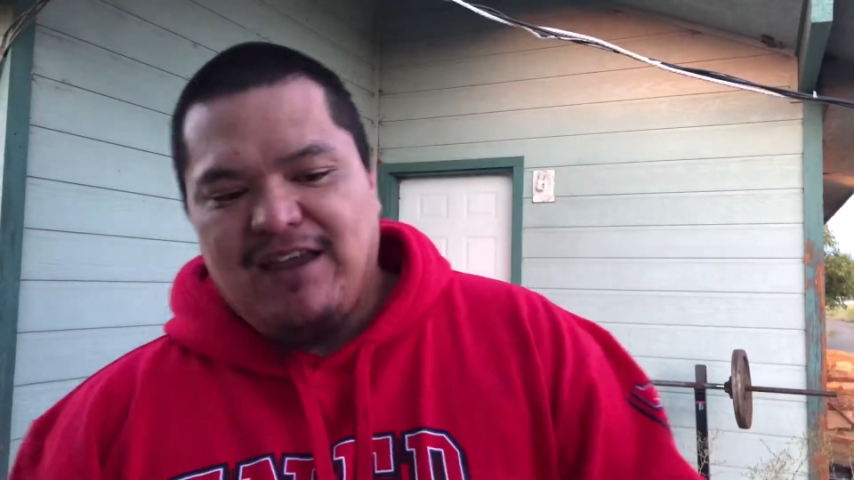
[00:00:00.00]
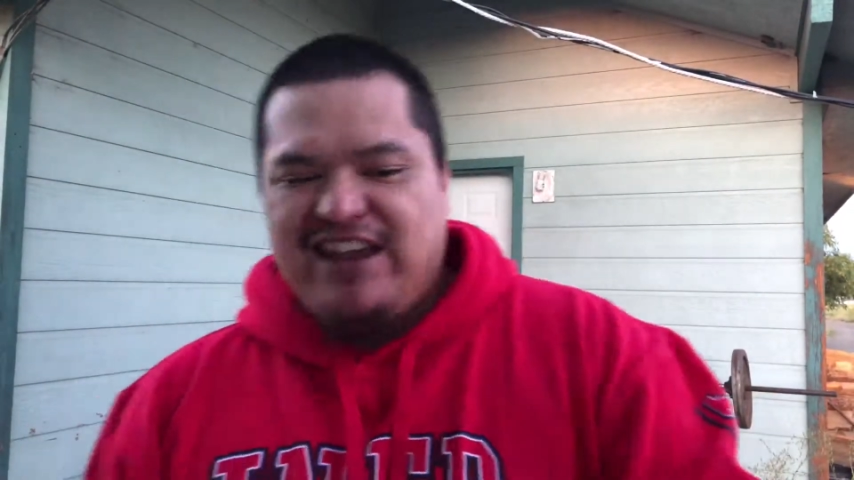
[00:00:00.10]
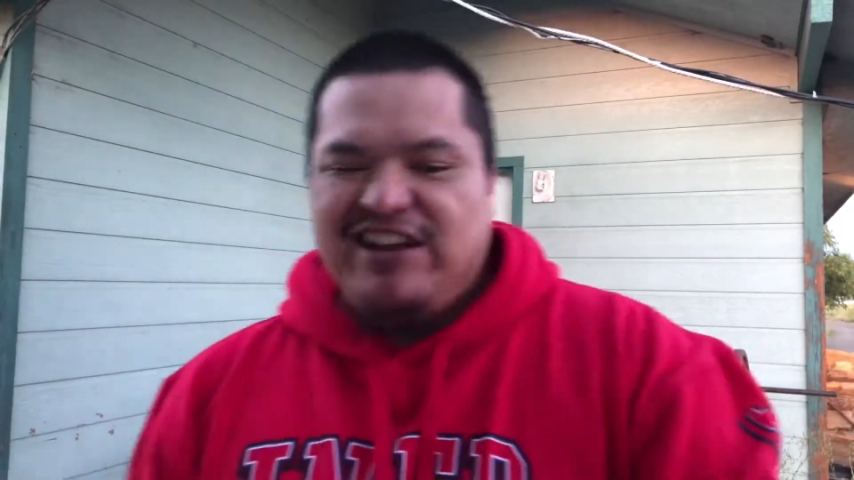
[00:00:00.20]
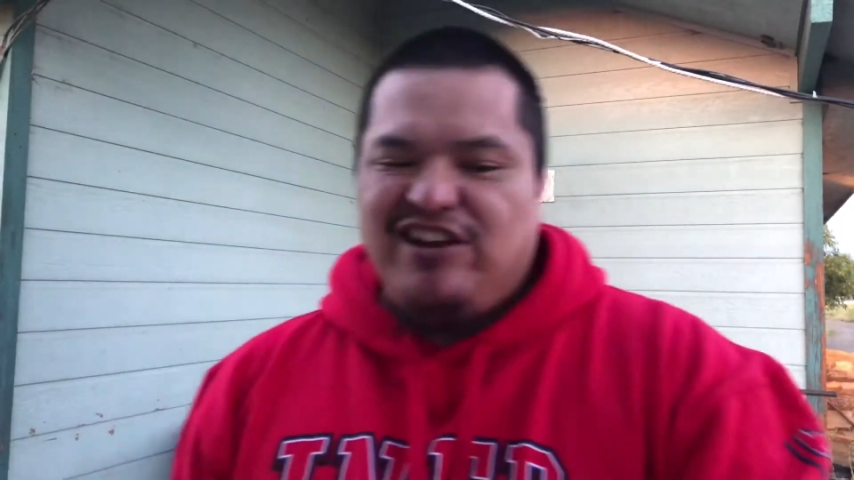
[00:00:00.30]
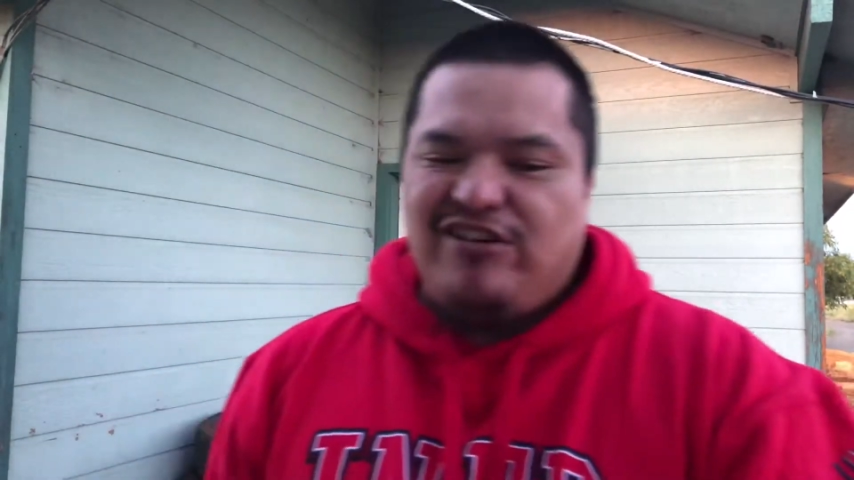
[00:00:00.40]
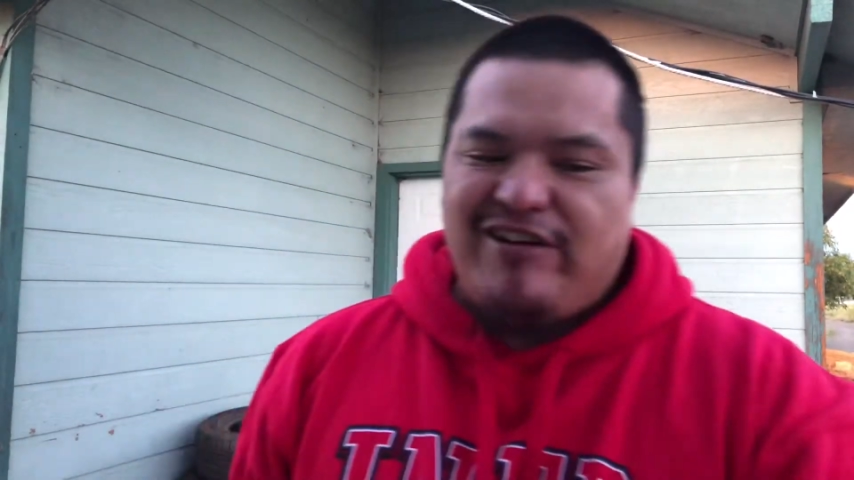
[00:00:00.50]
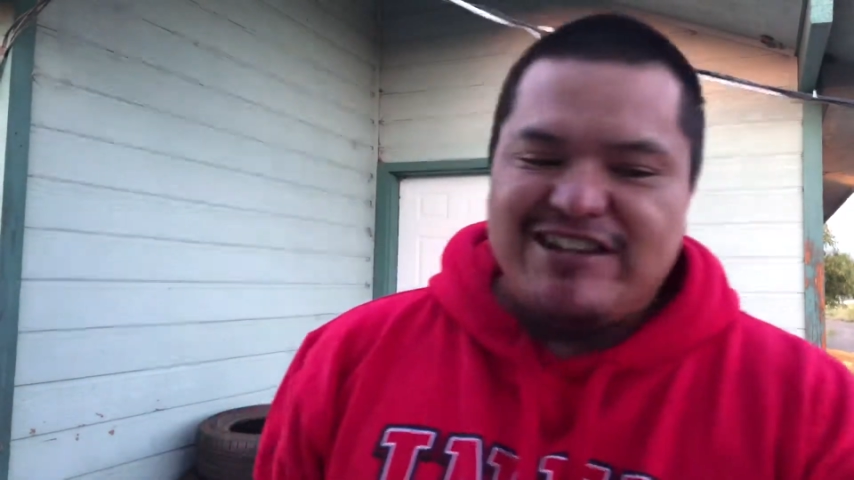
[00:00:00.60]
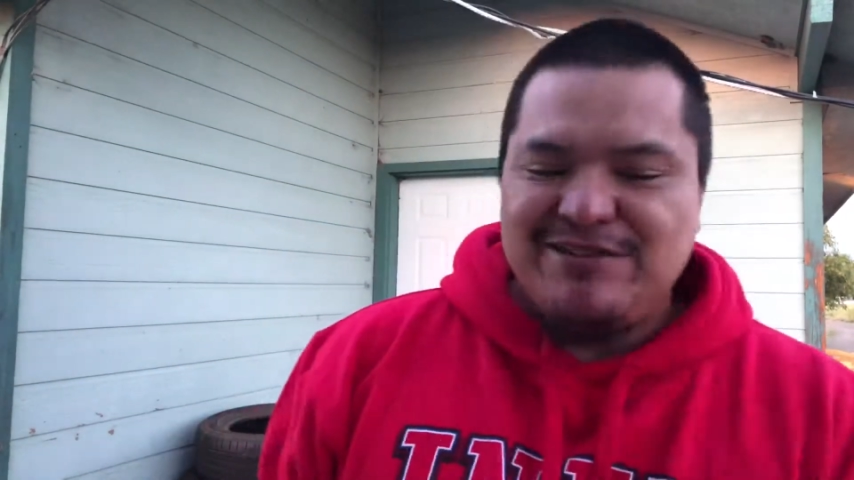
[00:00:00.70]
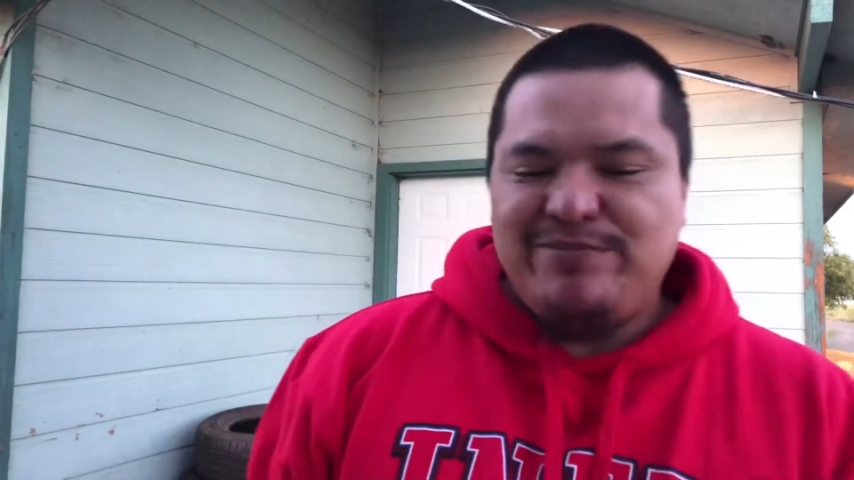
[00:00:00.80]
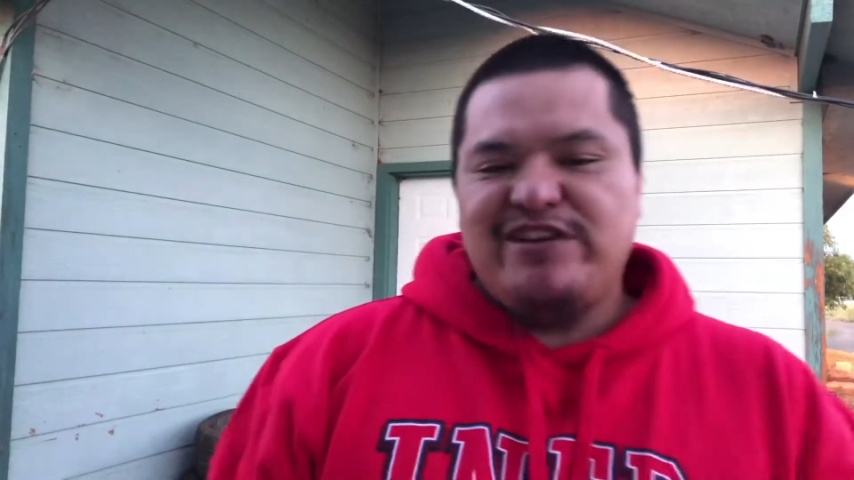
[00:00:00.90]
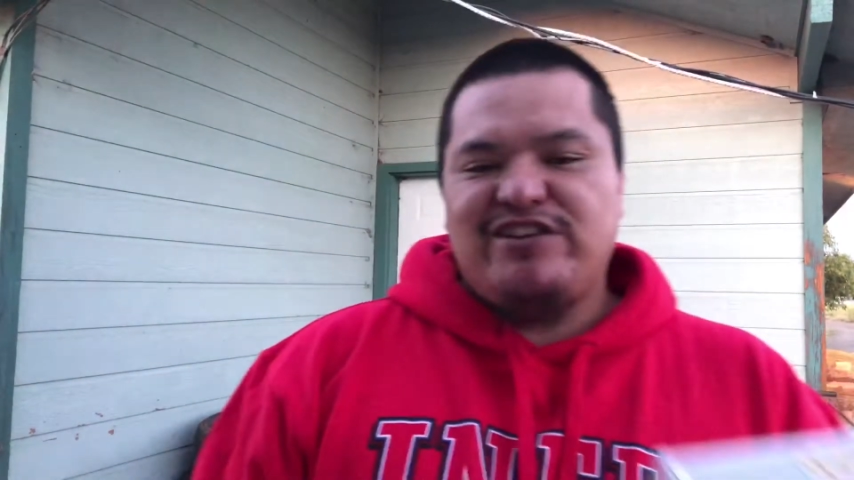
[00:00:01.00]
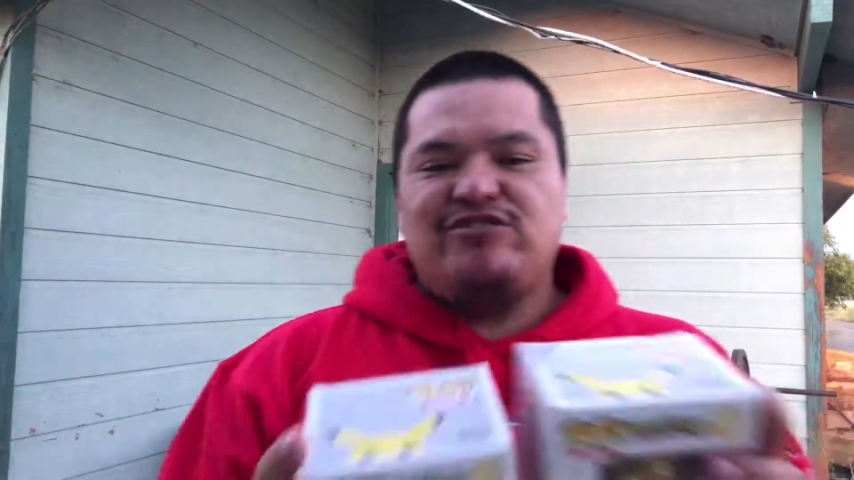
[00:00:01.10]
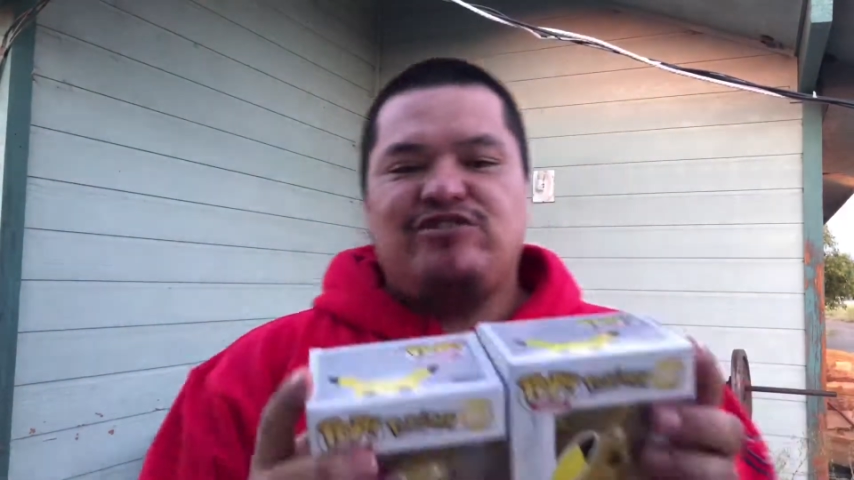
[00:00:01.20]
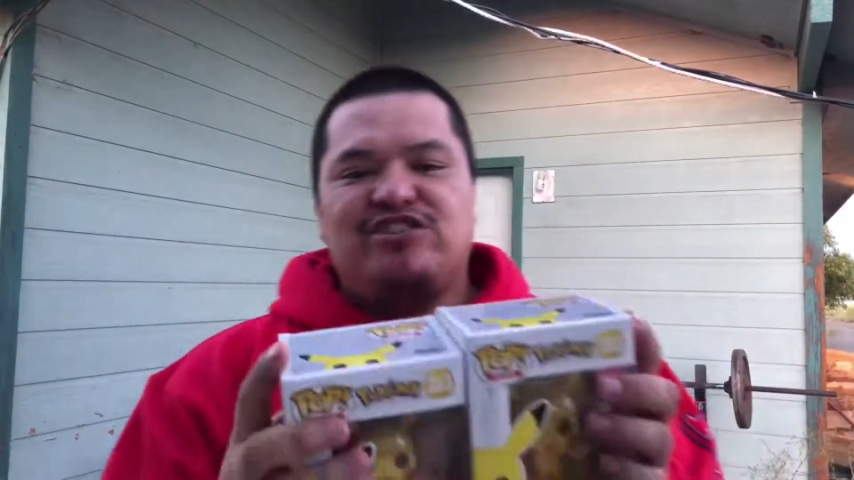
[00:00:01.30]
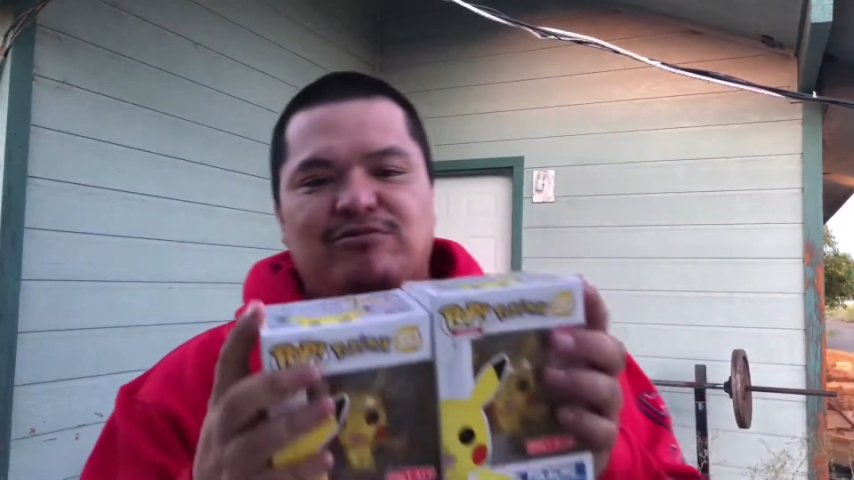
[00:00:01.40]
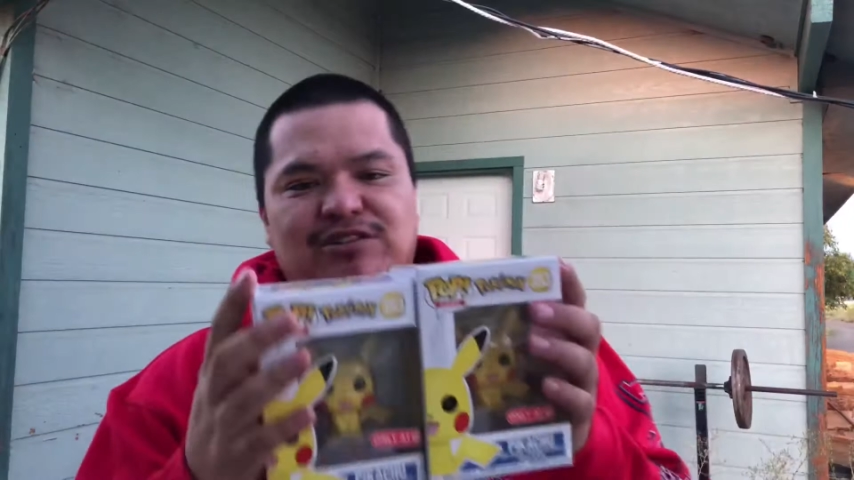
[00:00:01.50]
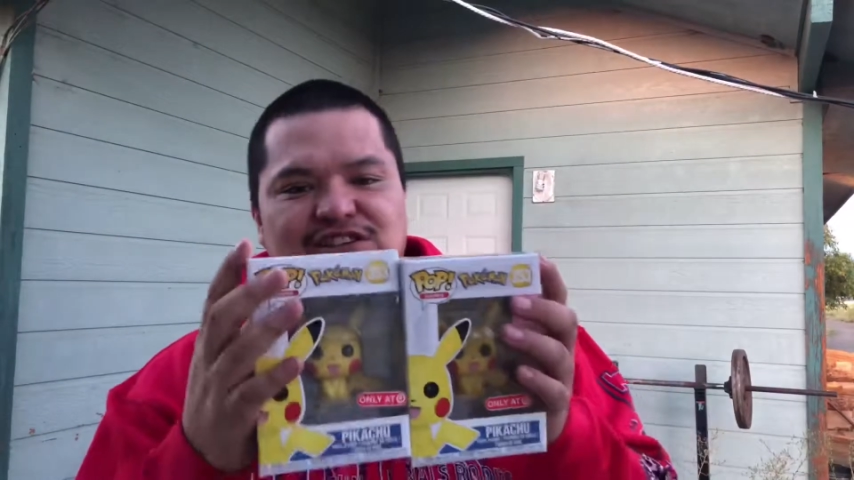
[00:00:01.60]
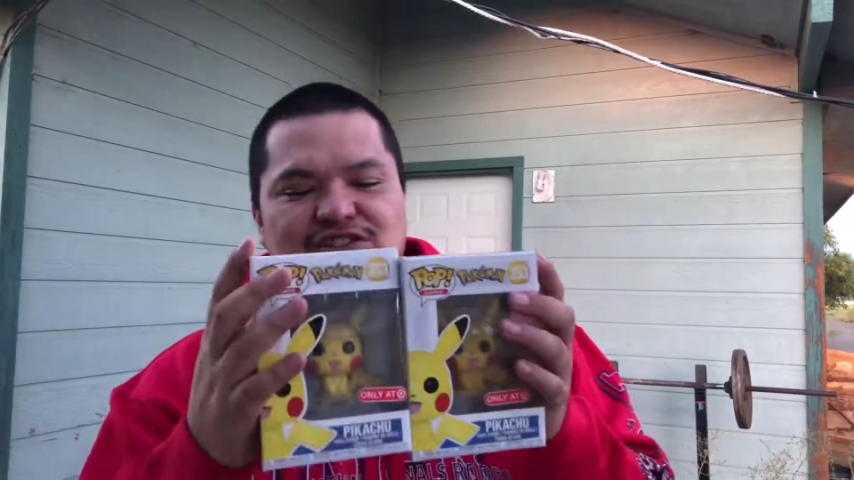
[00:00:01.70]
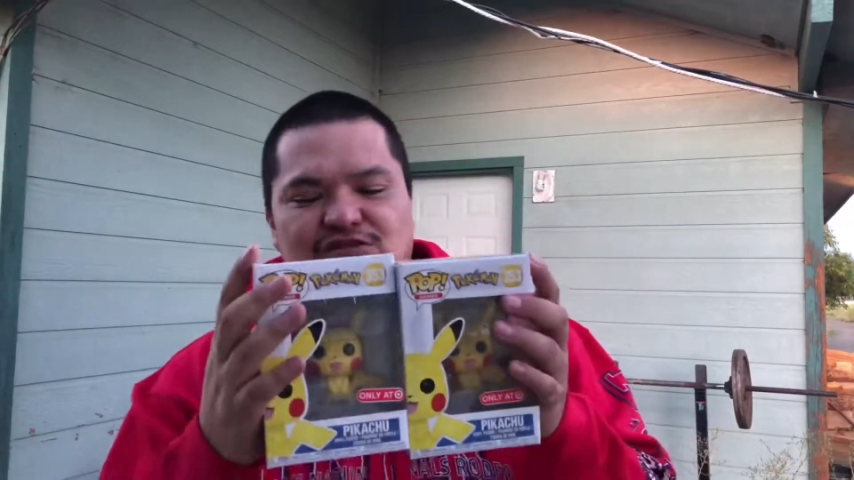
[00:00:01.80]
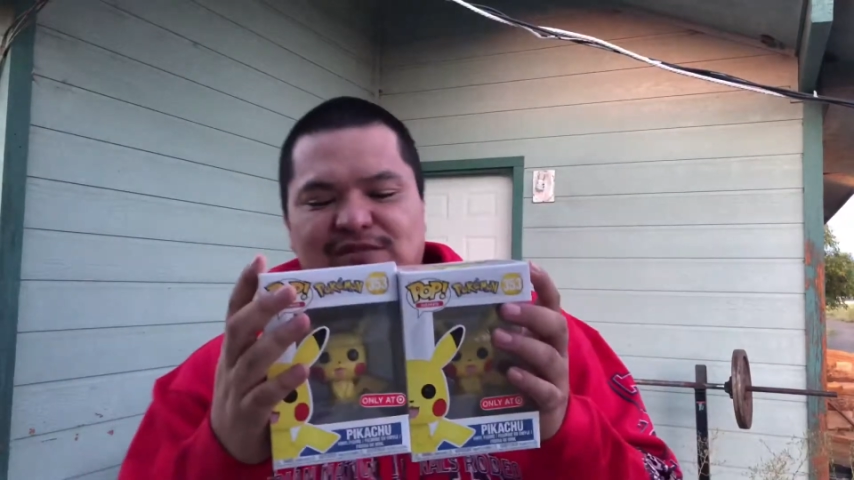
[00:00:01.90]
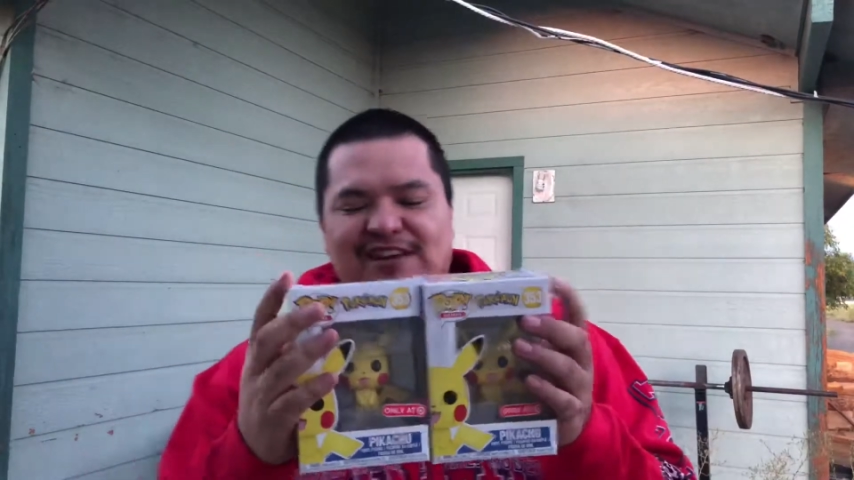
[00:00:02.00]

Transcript: And, you know, I seen Pikachu chilling with this homie.